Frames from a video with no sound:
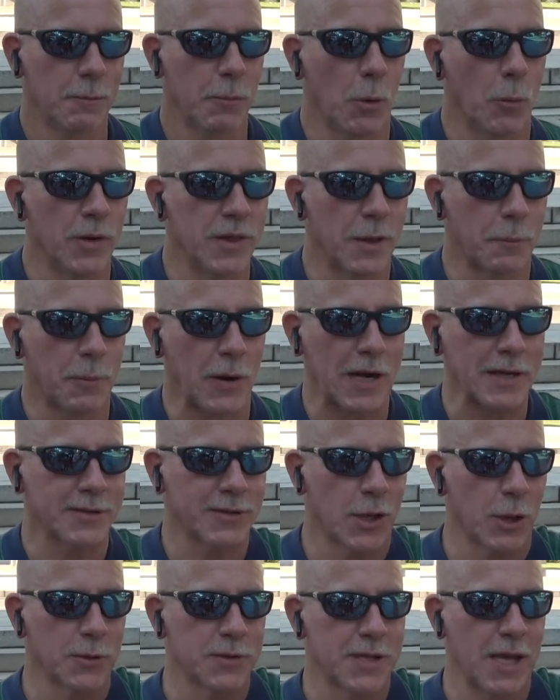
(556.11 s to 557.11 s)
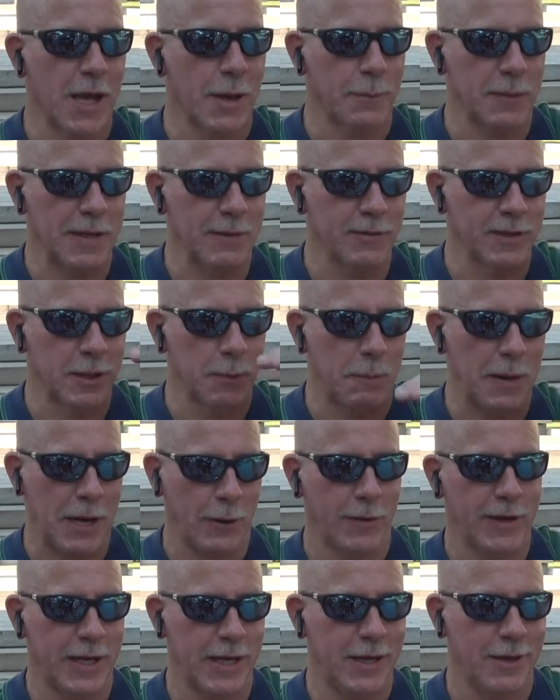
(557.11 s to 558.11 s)
But when the price goes up, even to
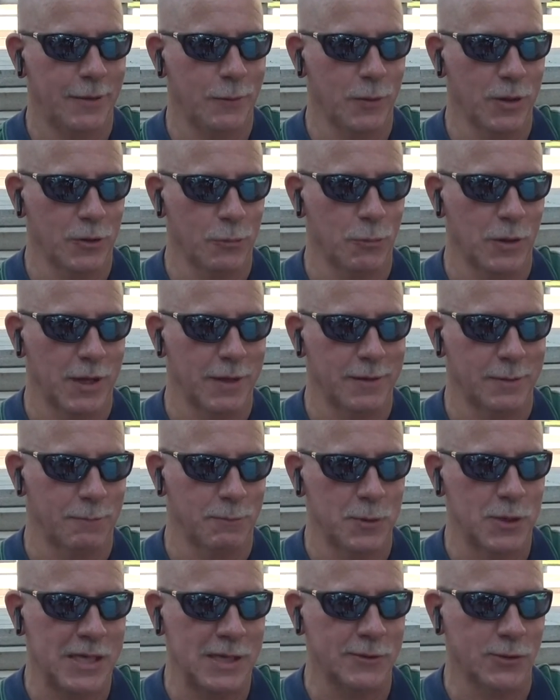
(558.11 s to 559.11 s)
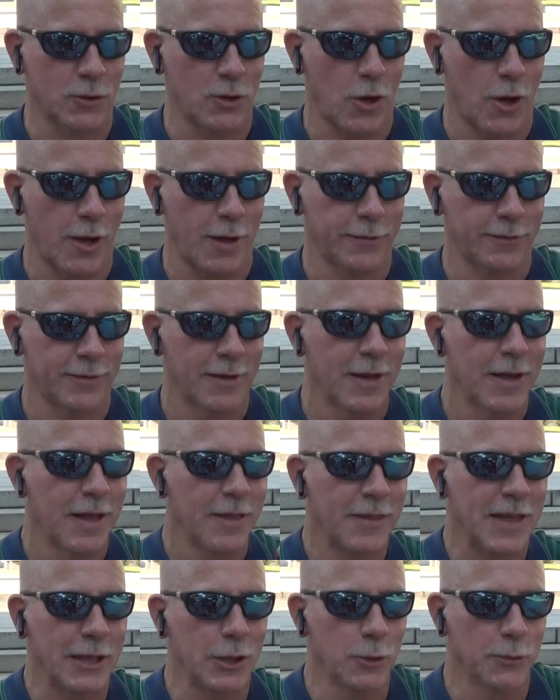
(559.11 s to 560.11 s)
parity with what diesel costs,
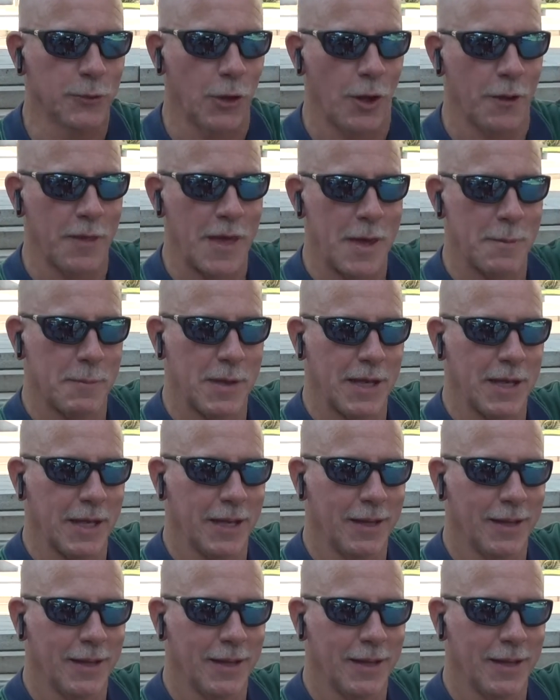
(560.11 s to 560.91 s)
they lose all that money.